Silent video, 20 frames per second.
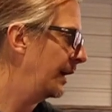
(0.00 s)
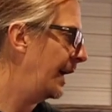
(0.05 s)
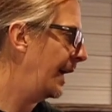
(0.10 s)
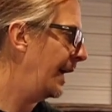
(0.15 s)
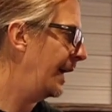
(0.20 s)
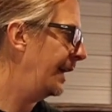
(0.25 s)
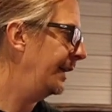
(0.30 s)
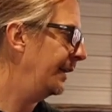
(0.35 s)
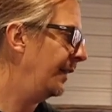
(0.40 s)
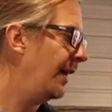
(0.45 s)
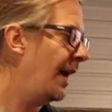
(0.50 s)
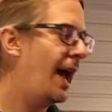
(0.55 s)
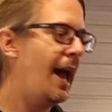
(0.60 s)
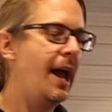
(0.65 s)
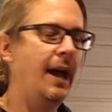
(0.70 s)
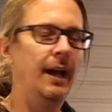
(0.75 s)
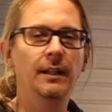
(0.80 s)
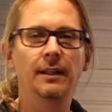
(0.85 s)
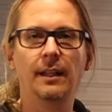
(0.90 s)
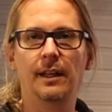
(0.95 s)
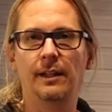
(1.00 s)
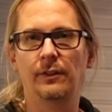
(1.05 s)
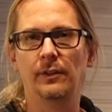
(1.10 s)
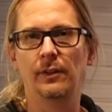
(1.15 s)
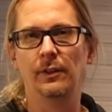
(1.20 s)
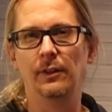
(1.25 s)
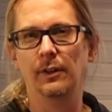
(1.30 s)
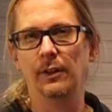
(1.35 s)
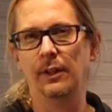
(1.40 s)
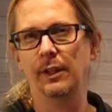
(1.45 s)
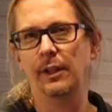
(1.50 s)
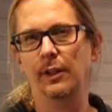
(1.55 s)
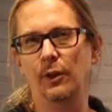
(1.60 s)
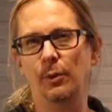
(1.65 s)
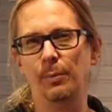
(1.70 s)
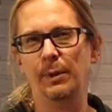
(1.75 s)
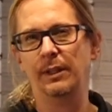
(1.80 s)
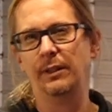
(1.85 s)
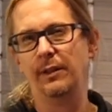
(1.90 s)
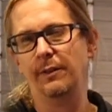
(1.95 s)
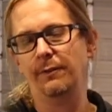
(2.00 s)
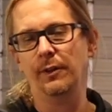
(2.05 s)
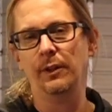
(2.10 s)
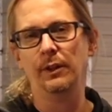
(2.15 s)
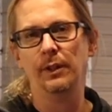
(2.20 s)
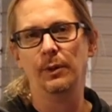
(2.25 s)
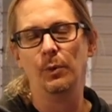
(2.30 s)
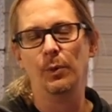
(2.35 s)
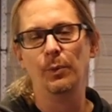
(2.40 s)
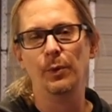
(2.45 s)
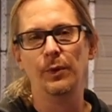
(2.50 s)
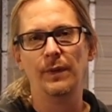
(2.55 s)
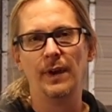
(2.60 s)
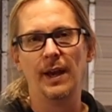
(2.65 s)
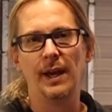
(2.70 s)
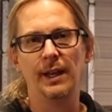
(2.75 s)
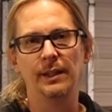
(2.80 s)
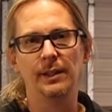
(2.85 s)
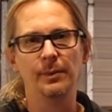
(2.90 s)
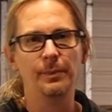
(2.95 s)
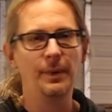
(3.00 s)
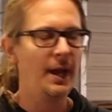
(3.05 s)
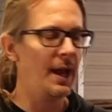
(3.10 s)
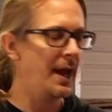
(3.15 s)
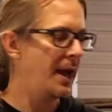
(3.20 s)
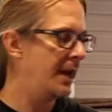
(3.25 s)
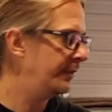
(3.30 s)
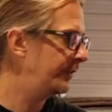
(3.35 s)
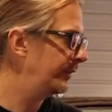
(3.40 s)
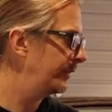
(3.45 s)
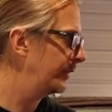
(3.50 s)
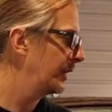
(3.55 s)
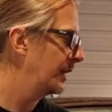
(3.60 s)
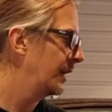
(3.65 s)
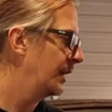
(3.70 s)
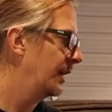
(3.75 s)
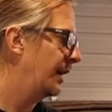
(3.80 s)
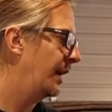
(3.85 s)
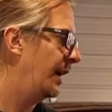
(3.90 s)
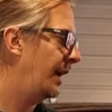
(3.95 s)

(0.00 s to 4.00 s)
anti-lag that's a little bit different than what we've had in the past,